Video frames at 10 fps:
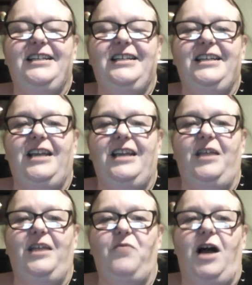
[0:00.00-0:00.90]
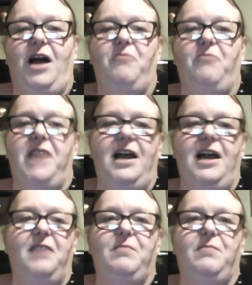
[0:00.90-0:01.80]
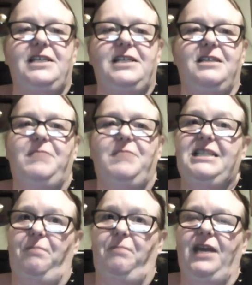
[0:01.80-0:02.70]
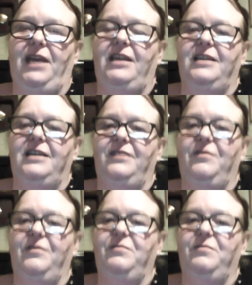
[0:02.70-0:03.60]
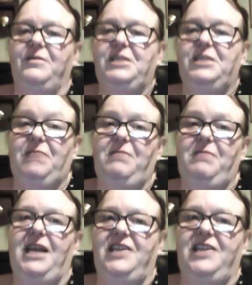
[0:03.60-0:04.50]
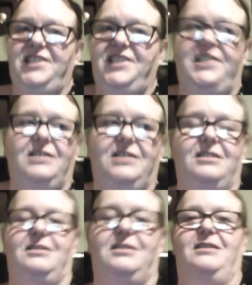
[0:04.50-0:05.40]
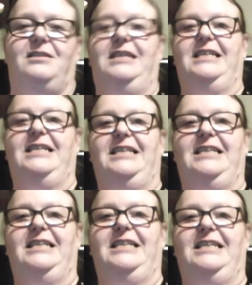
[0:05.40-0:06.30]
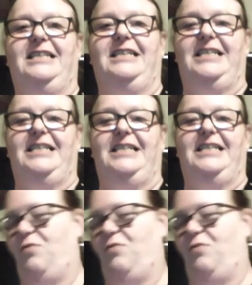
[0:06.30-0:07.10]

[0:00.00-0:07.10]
You know, I rely on Mr. P to be my assistant. So